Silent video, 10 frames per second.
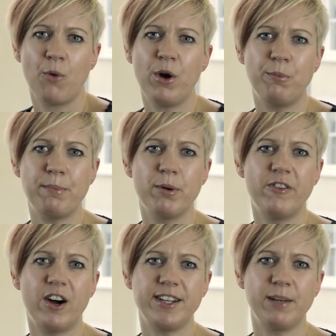We'll be
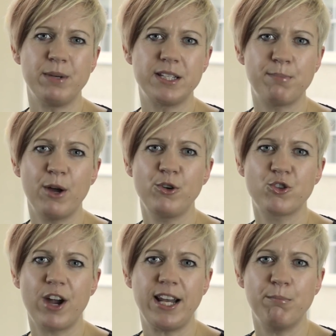providing bespoke
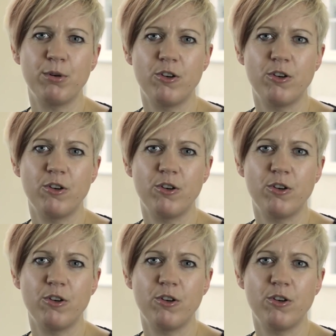training